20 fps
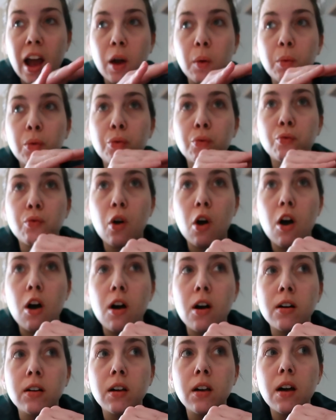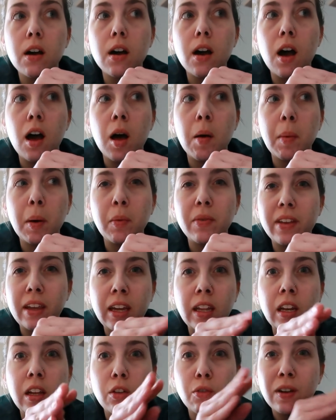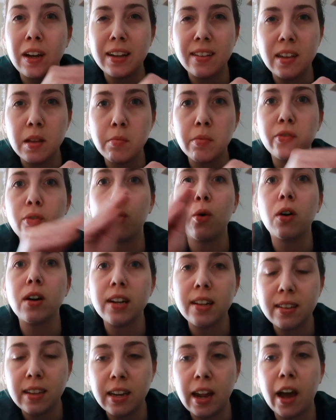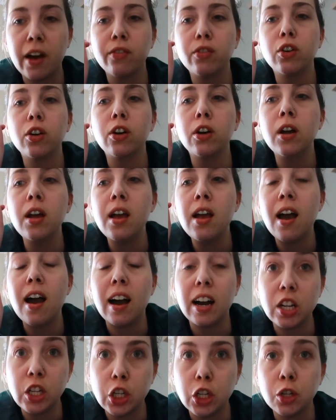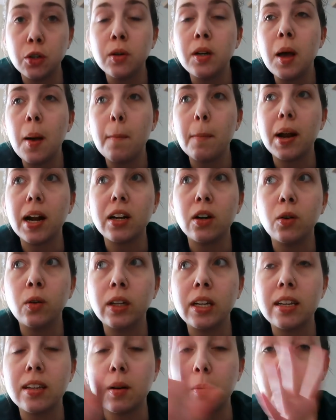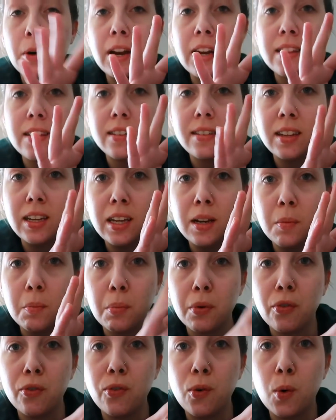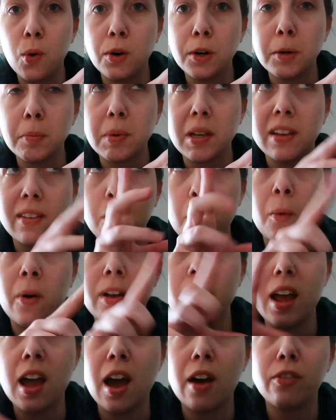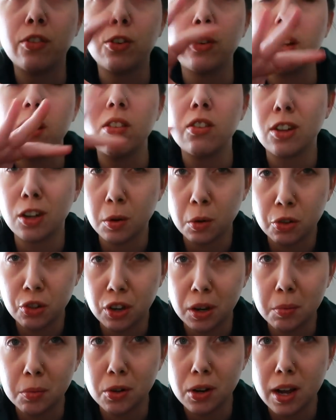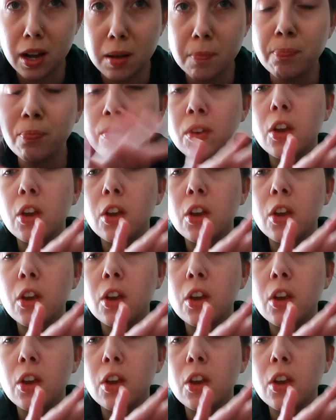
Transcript: I was wrong. I was saying I need to write a scene before and a scene after. I do, but I only ended up writing the scene before because the one after needs to go in chapter 8.